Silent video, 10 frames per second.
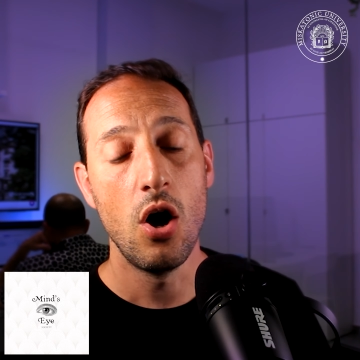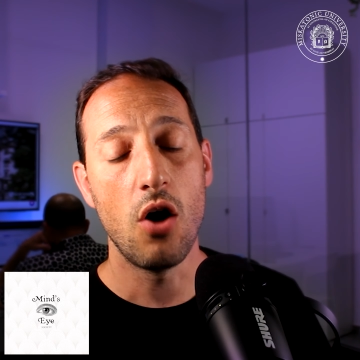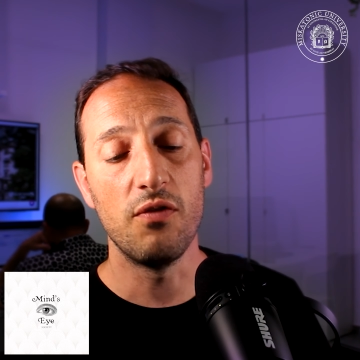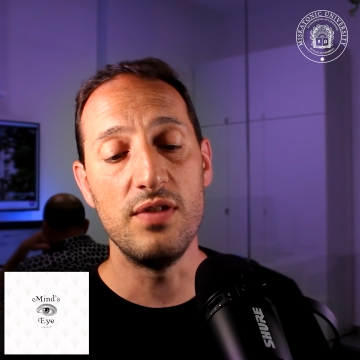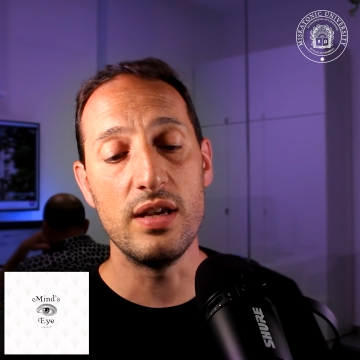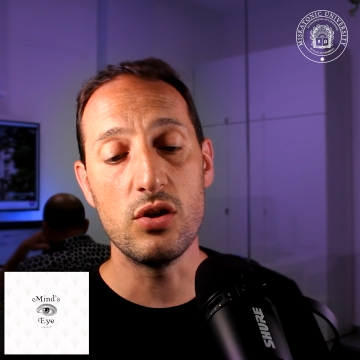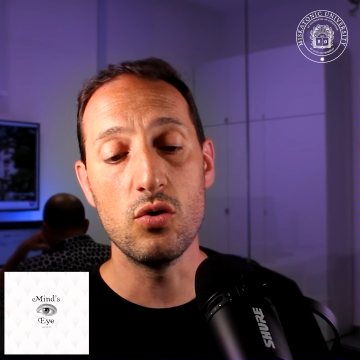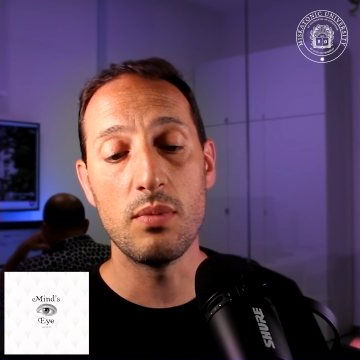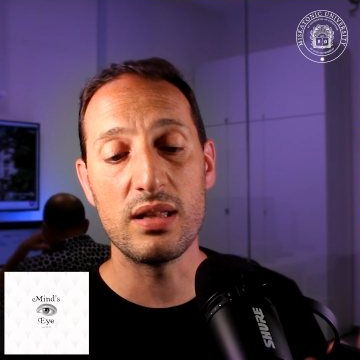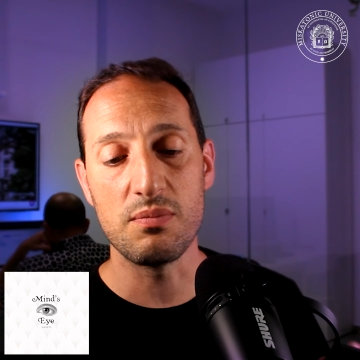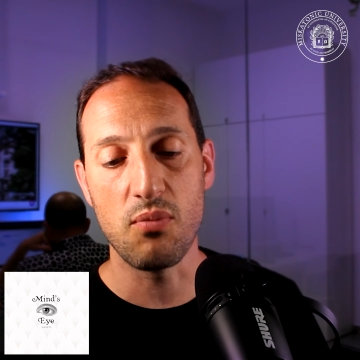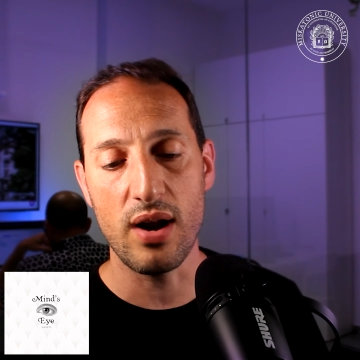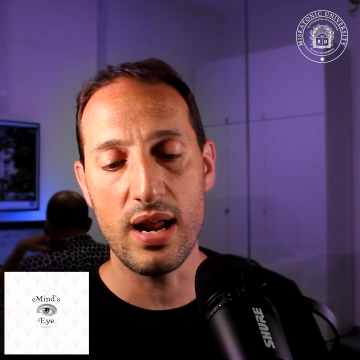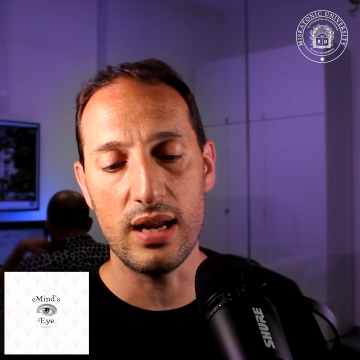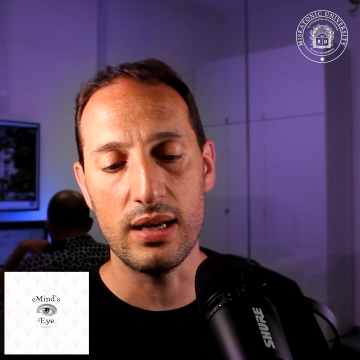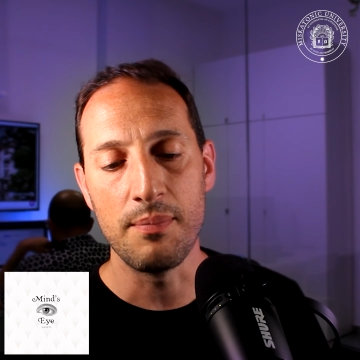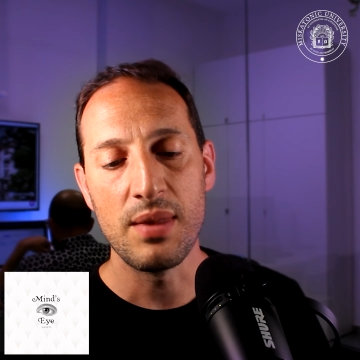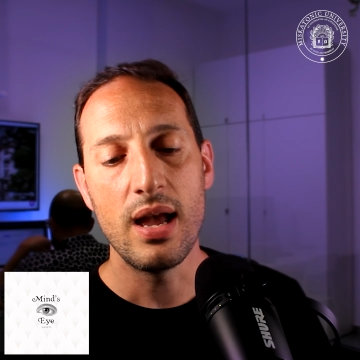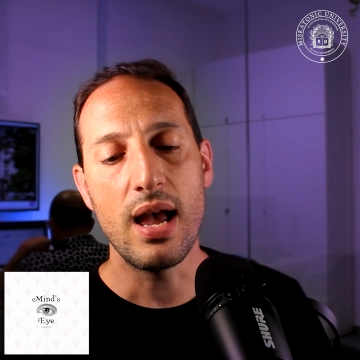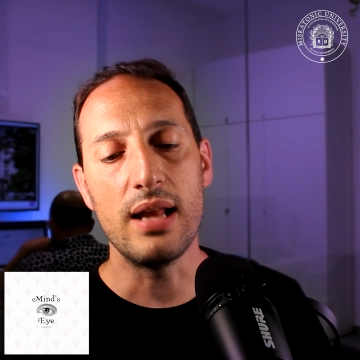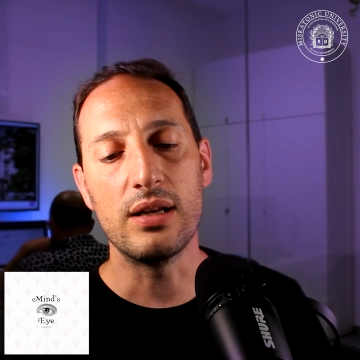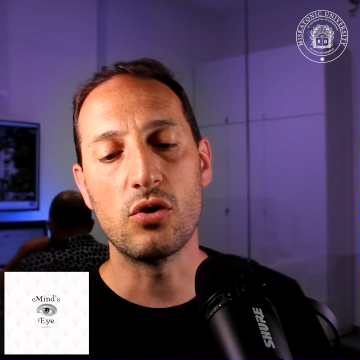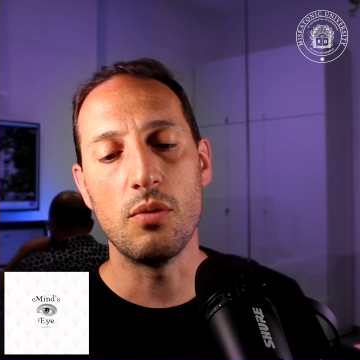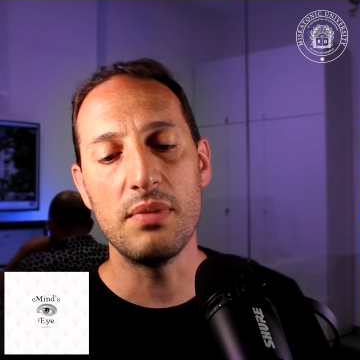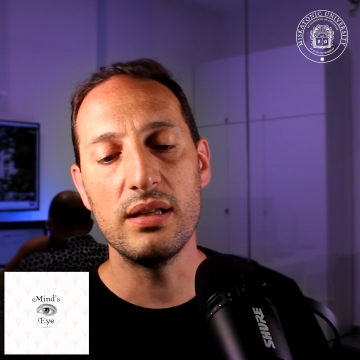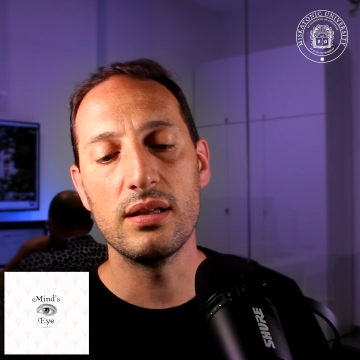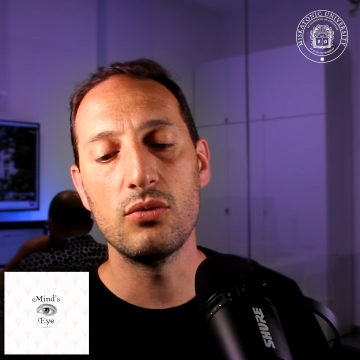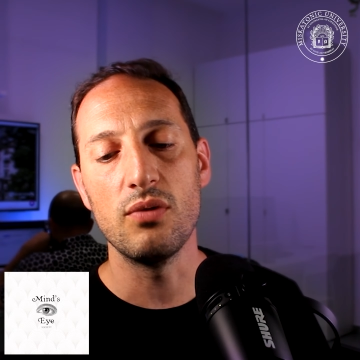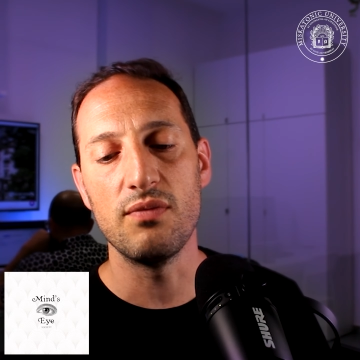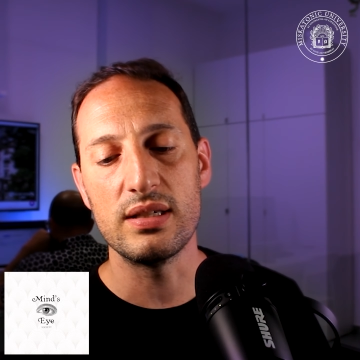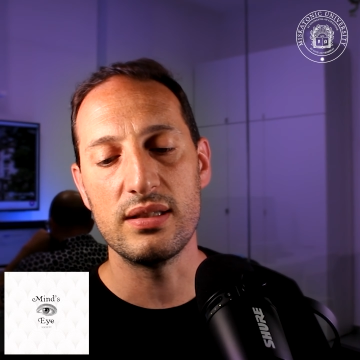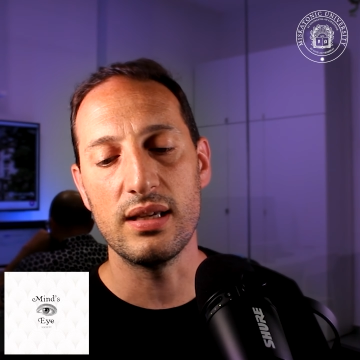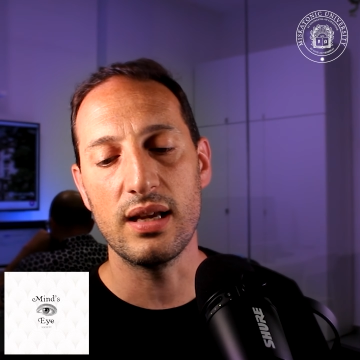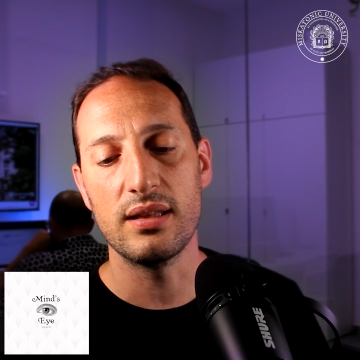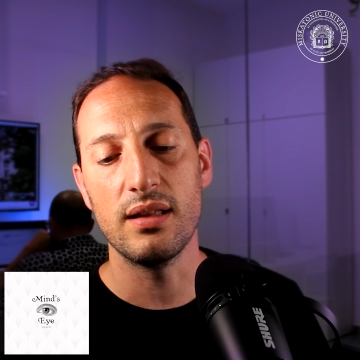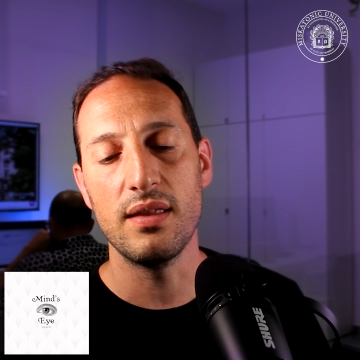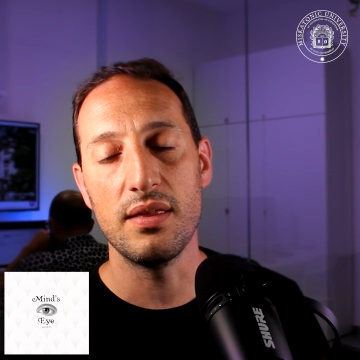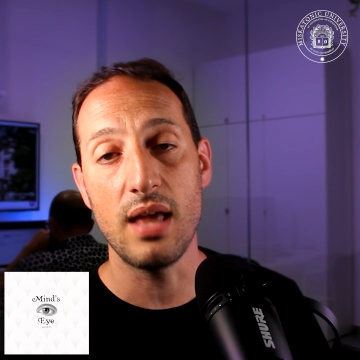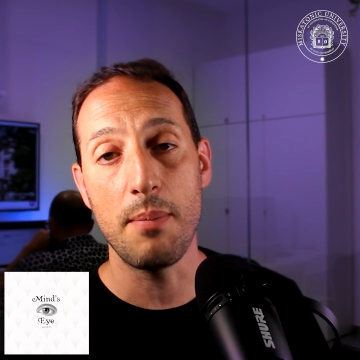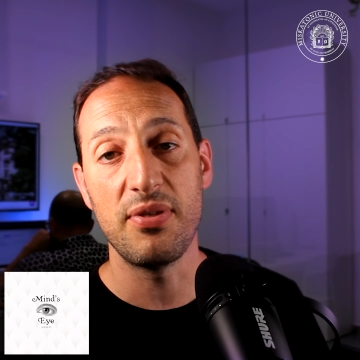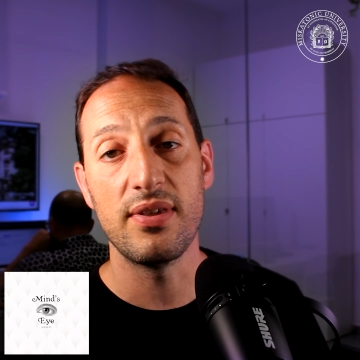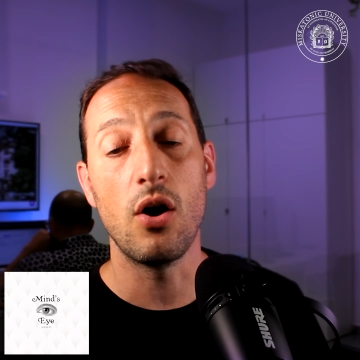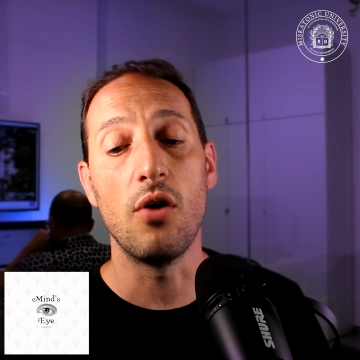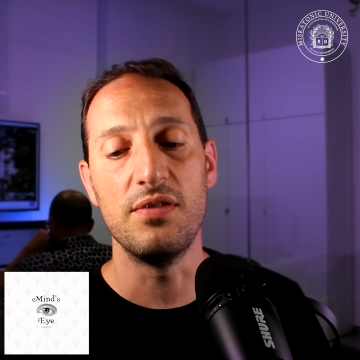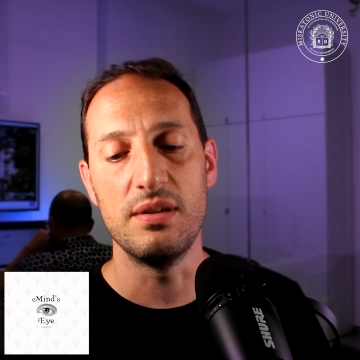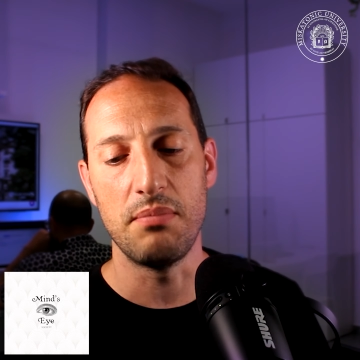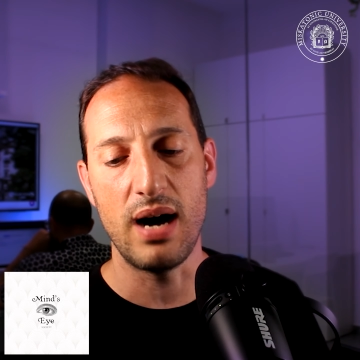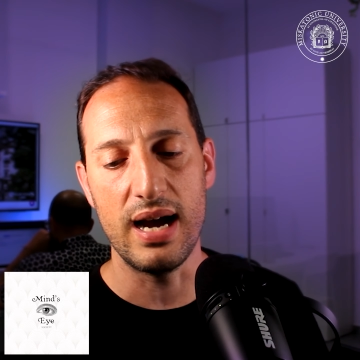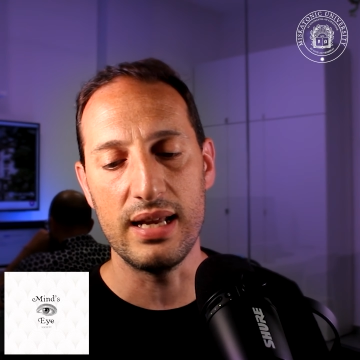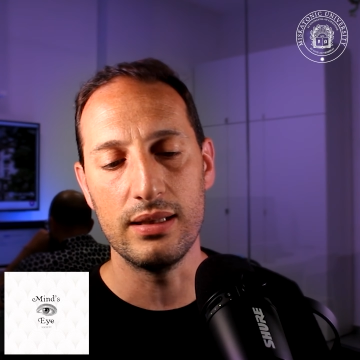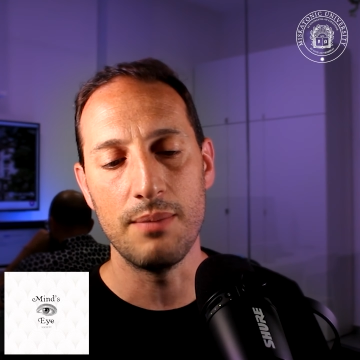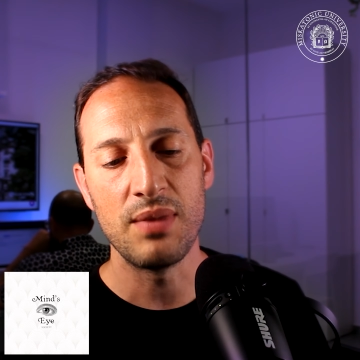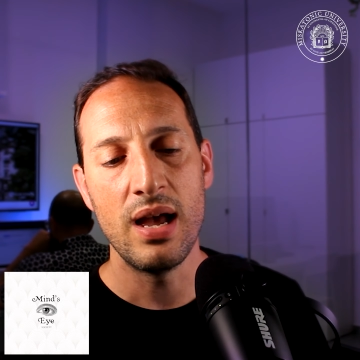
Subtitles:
of the human brain and committed to investigate the depth of the mind.